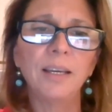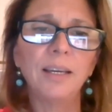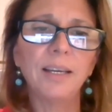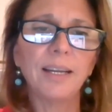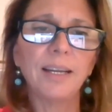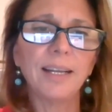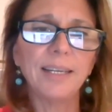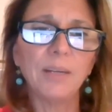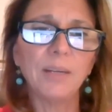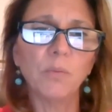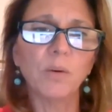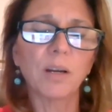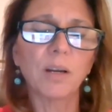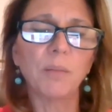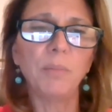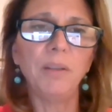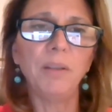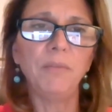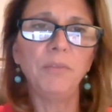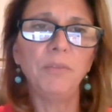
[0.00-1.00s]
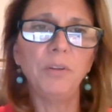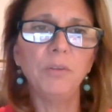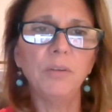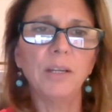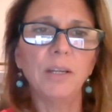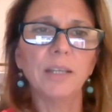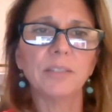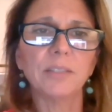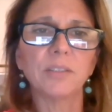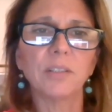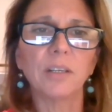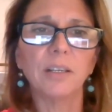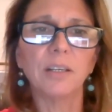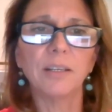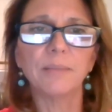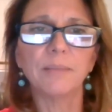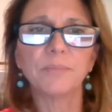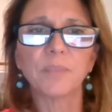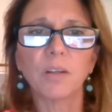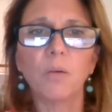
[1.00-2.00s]
and I didn't want to be viewed as a,
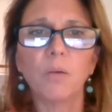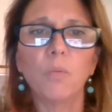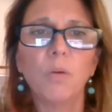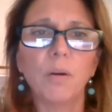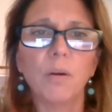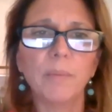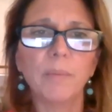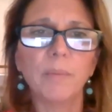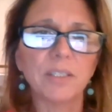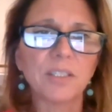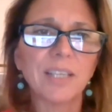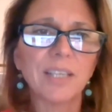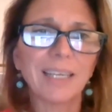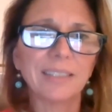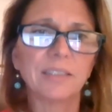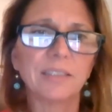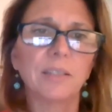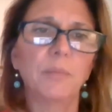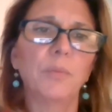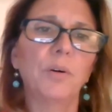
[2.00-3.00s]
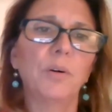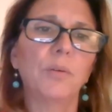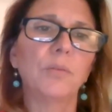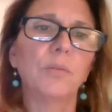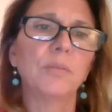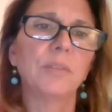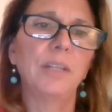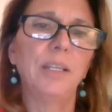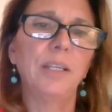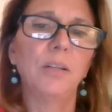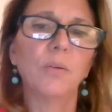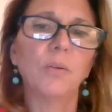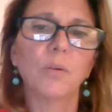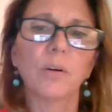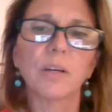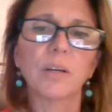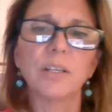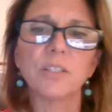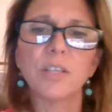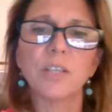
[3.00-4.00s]
a woman, a sex symbol in the
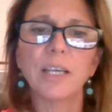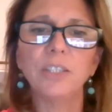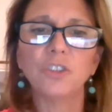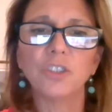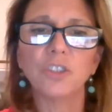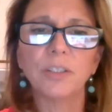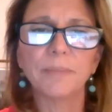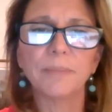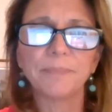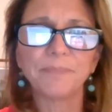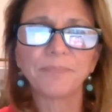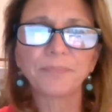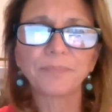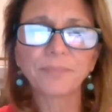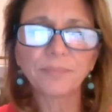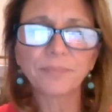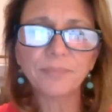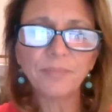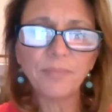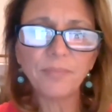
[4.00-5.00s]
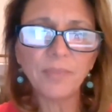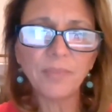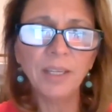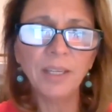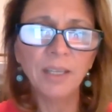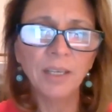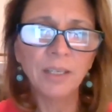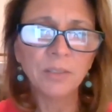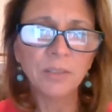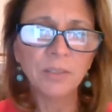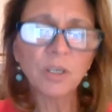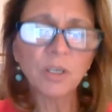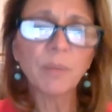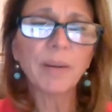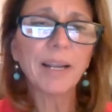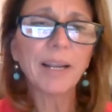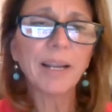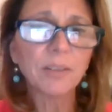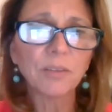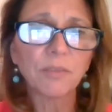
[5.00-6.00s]
organization. So,
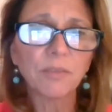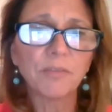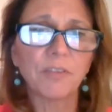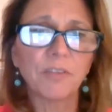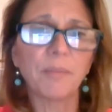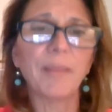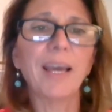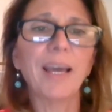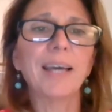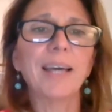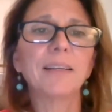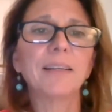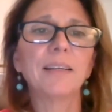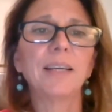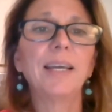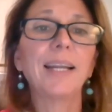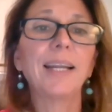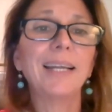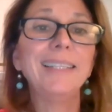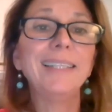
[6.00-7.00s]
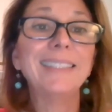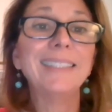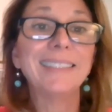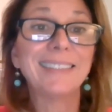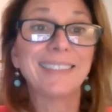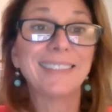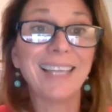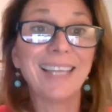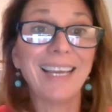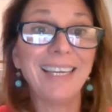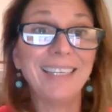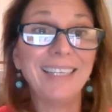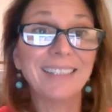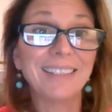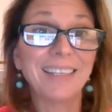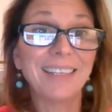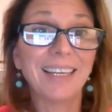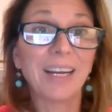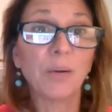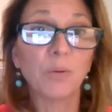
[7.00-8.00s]
but I learned from that and I did stay
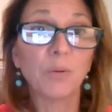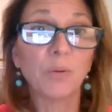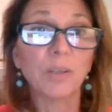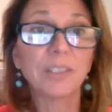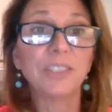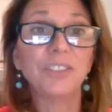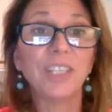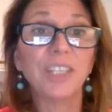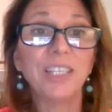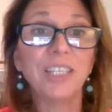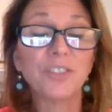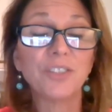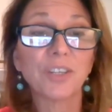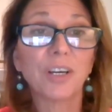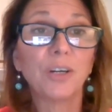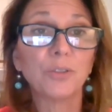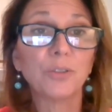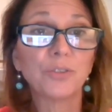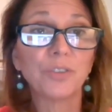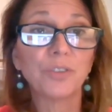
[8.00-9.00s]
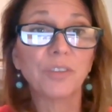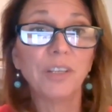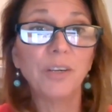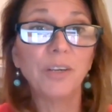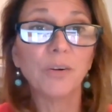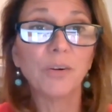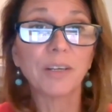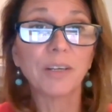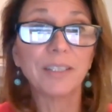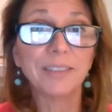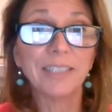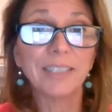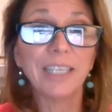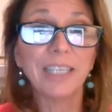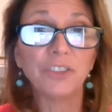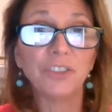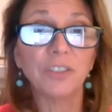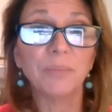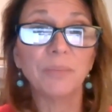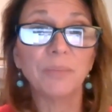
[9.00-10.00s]
and I worked to change the culture of the
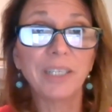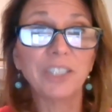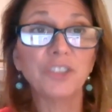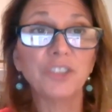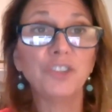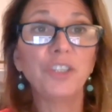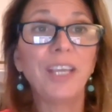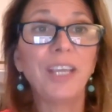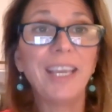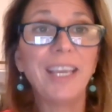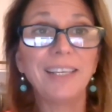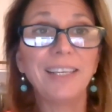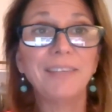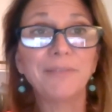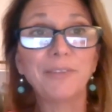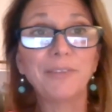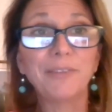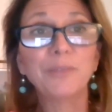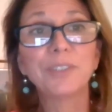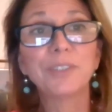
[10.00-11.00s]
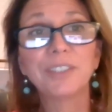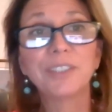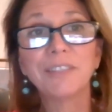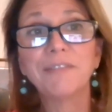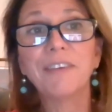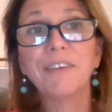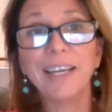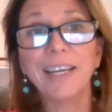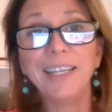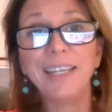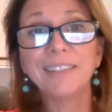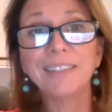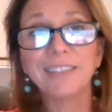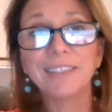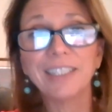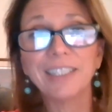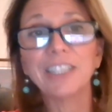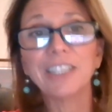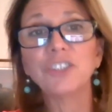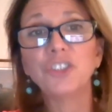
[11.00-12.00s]
organization because you can't influence the fight
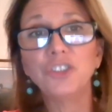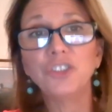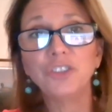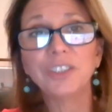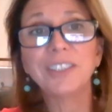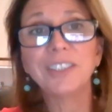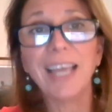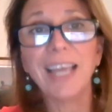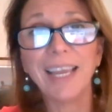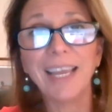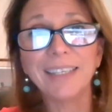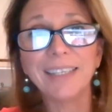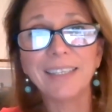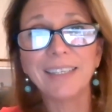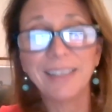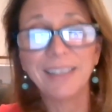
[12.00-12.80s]
unless you stay.